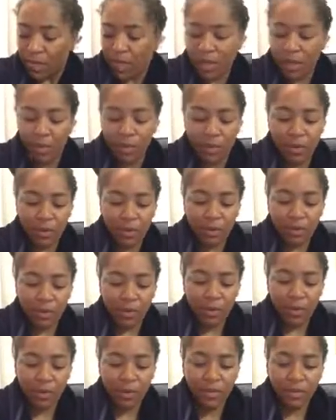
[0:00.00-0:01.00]
And I'm going to
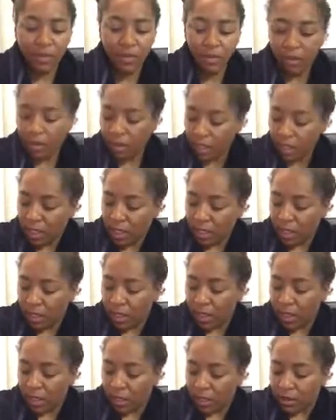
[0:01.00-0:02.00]
use the thicker
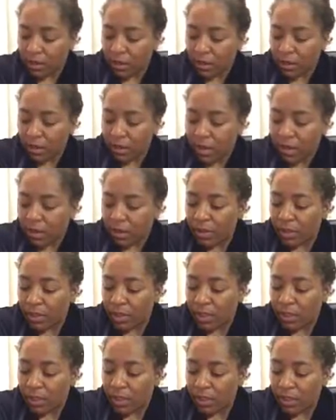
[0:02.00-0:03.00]
end, not the smaller
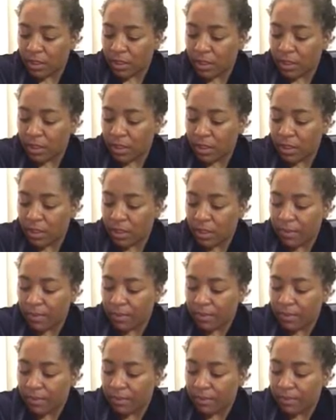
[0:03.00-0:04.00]
end. Yep.
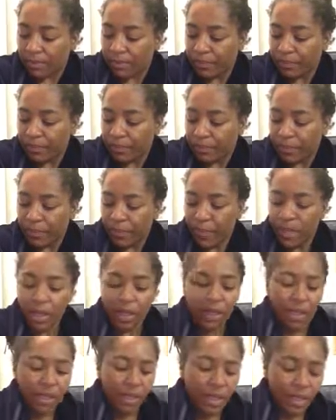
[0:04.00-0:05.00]

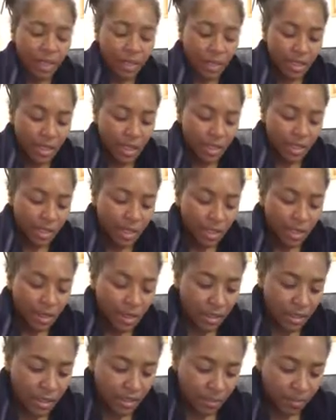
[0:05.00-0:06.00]
And then,